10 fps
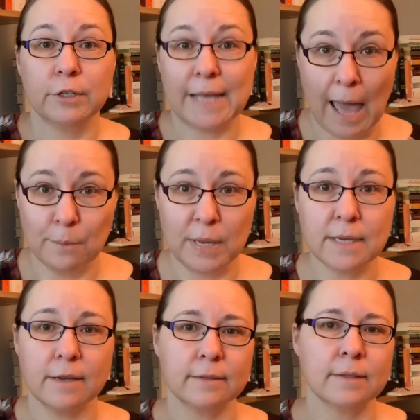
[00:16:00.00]

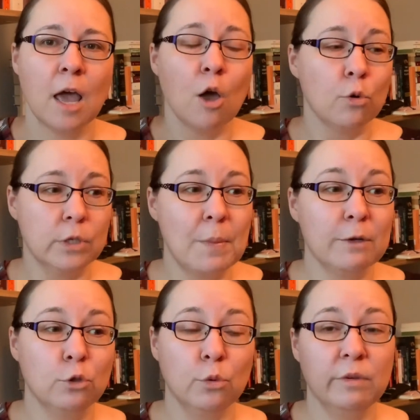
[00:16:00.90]
happiness, who's
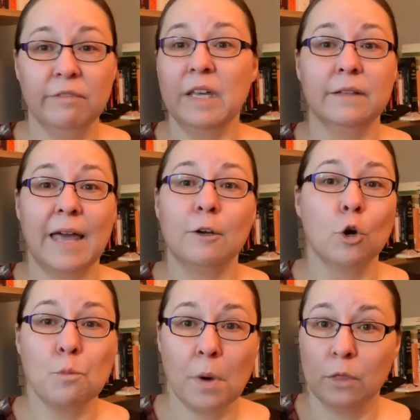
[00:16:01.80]
about to reveal that
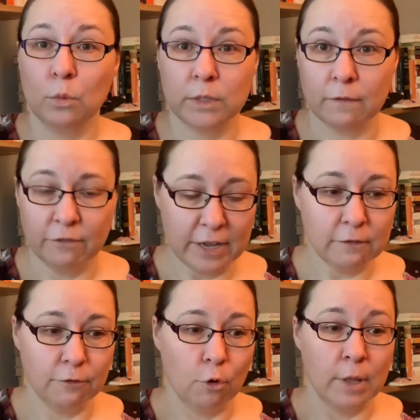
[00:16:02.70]
her mother was
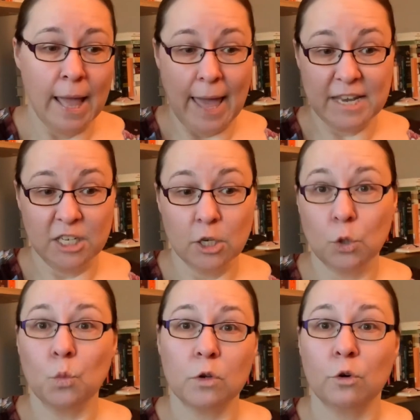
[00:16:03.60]
unfaithful, and she
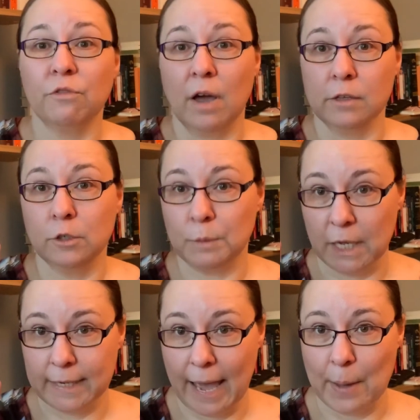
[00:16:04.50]
doesn't want her father to be
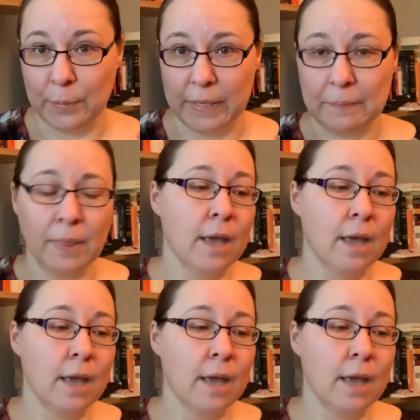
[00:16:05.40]
unhappy.